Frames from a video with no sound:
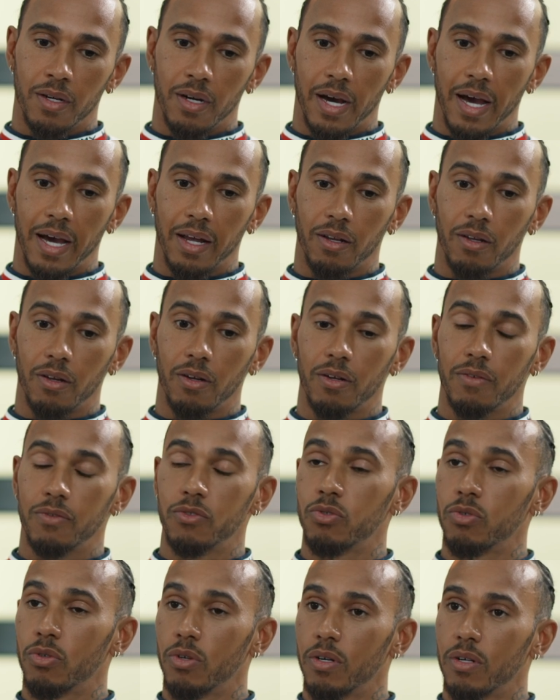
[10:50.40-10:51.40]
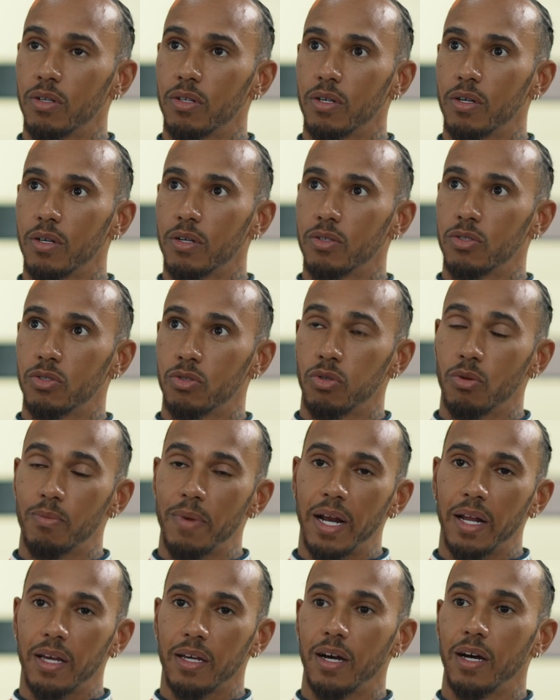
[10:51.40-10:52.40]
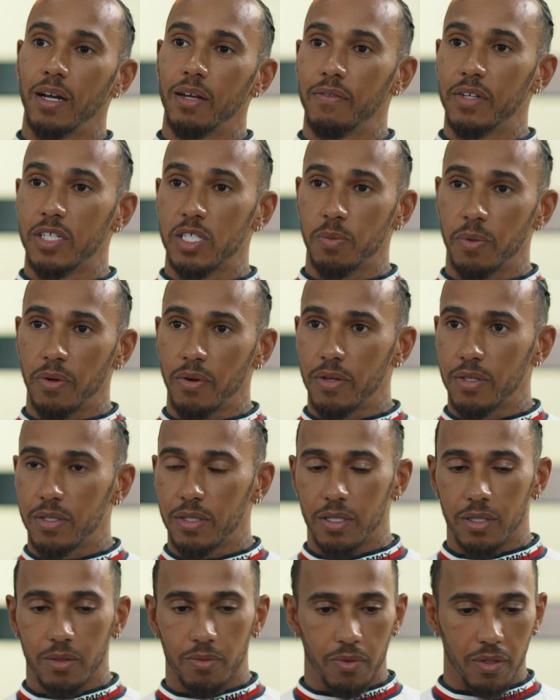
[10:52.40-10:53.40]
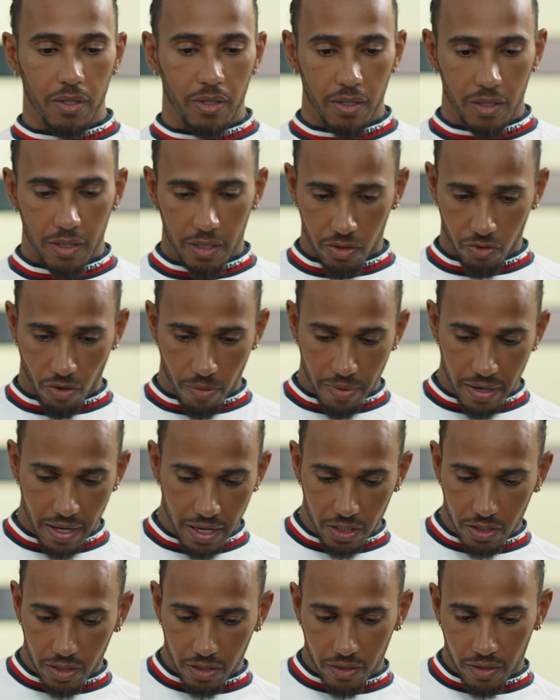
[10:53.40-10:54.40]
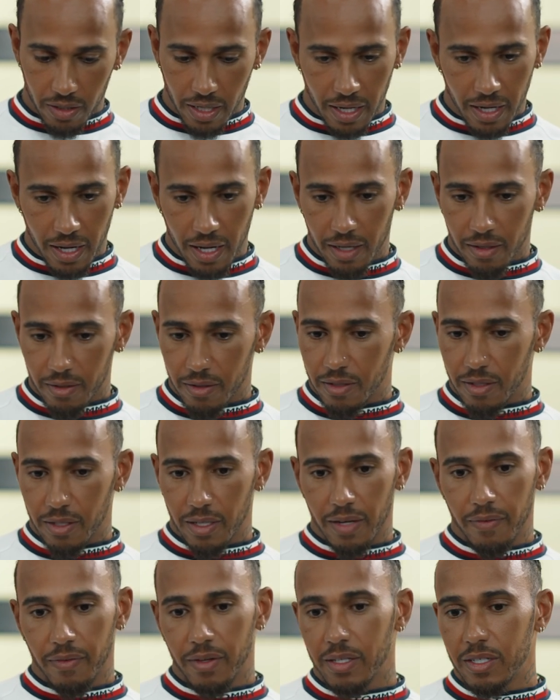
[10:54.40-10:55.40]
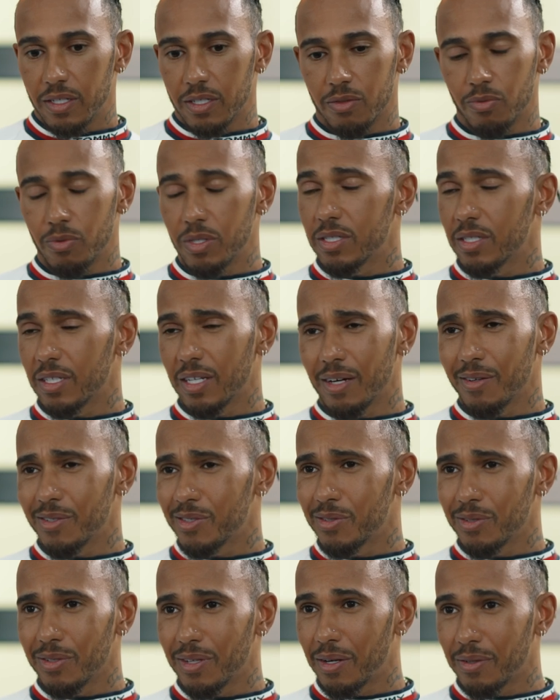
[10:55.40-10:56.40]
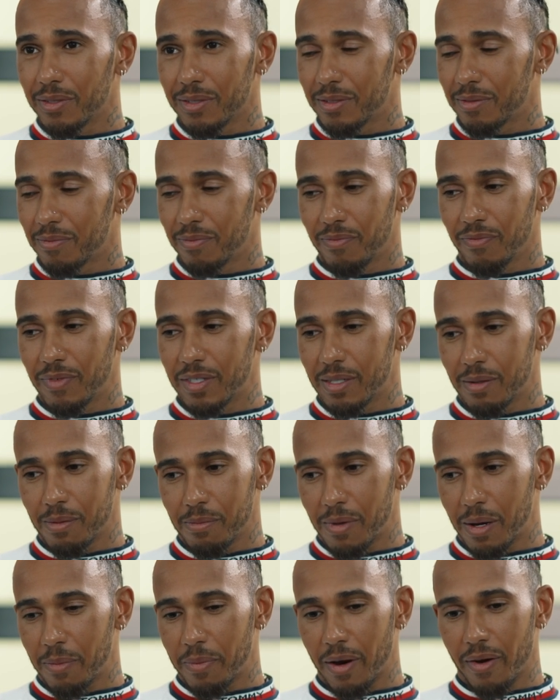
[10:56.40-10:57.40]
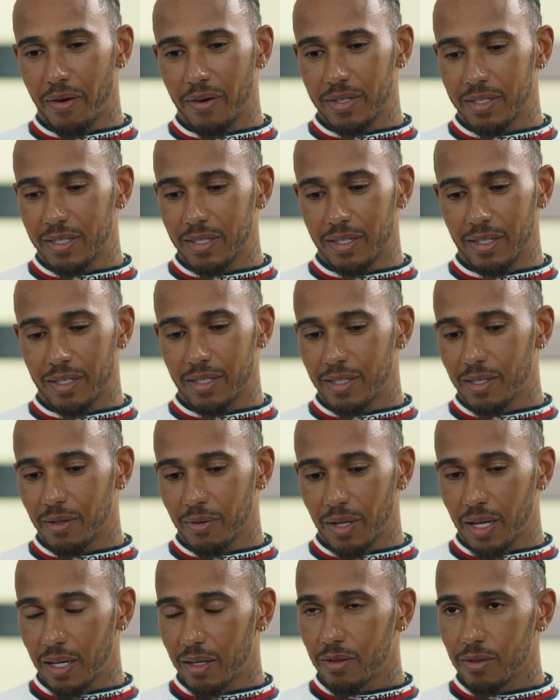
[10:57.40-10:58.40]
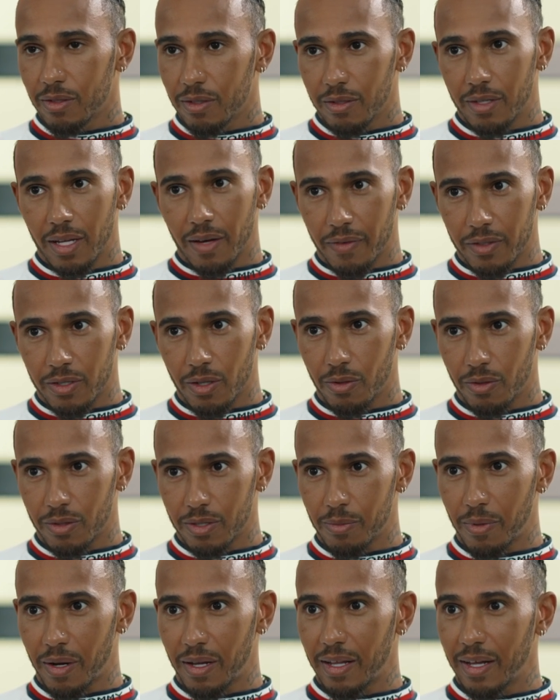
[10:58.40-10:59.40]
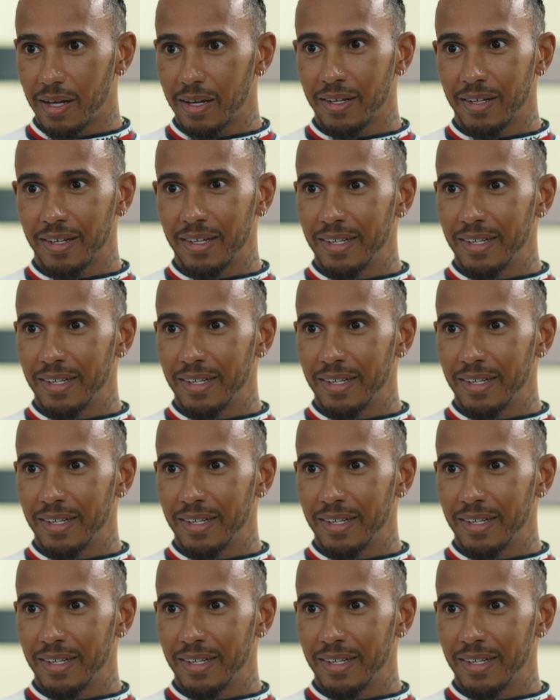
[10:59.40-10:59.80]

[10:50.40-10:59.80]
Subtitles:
I had a lot of traumatic kind of experiences with the discrimination that I'd, even just recently I was visiting my parents and they were like, you never told us about that,